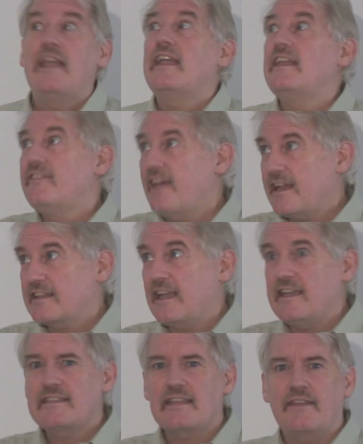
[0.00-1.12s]
In that
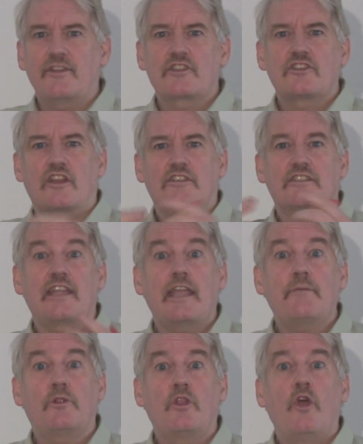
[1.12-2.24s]
case, if it's not
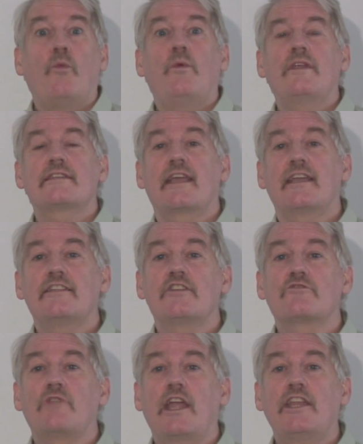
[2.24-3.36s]
stable, we say it is
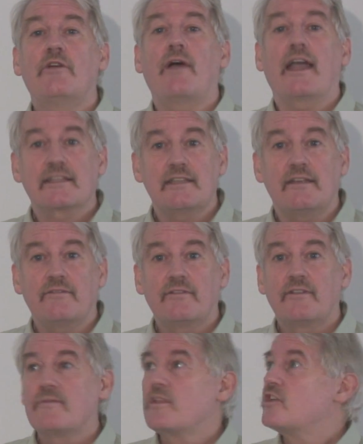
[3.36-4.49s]
radioactive.
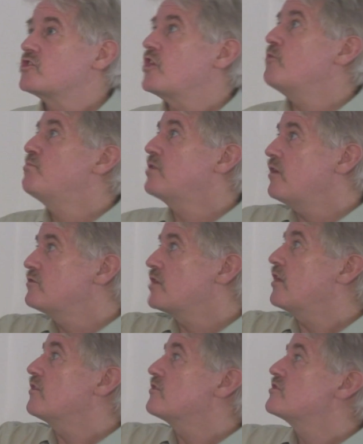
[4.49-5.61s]
So
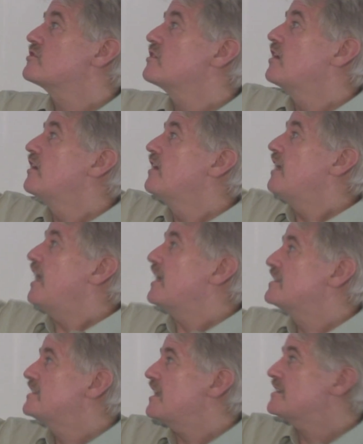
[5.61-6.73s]
protons
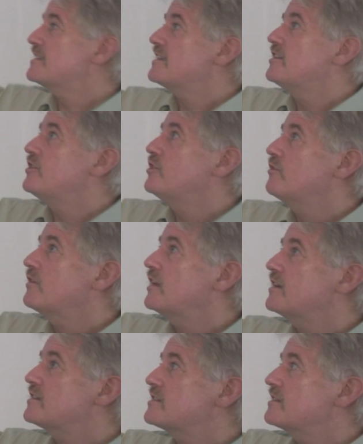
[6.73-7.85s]
exist in the
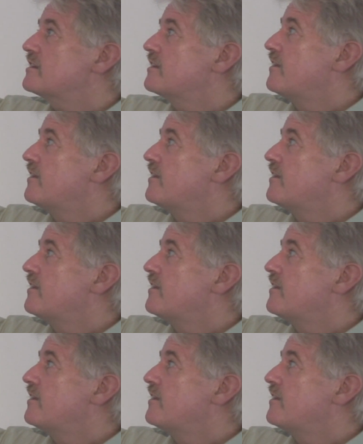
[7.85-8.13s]
nucleus.